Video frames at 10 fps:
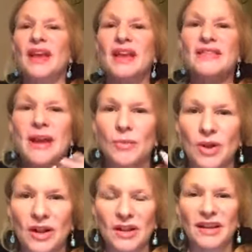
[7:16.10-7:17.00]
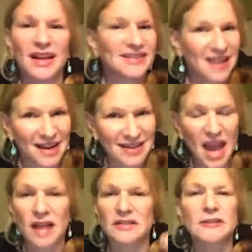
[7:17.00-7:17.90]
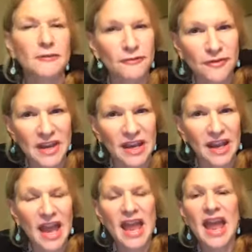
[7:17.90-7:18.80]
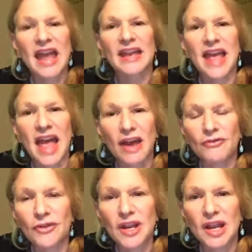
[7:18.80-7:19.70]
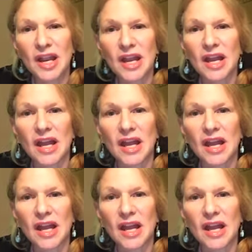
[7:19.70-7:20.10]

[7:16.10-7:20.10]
they will it's not a tax it's a fee and every